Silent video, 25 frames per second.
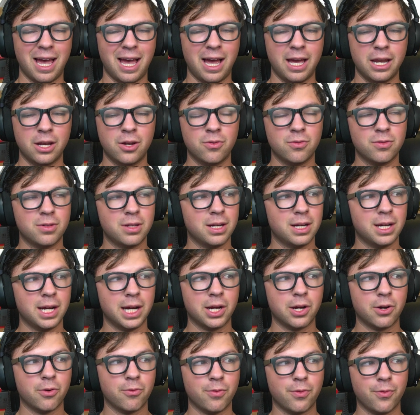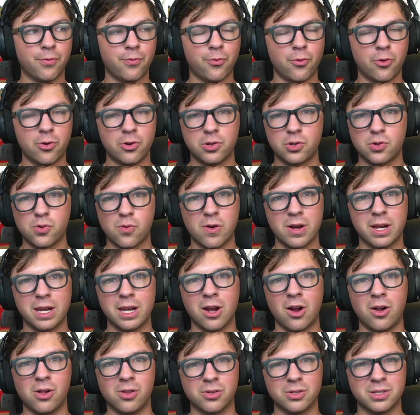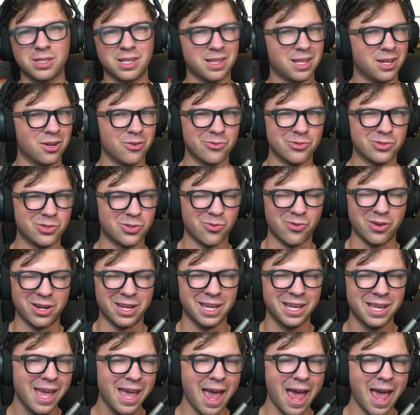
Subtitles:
I don't think I could afford $20. I think it was 20.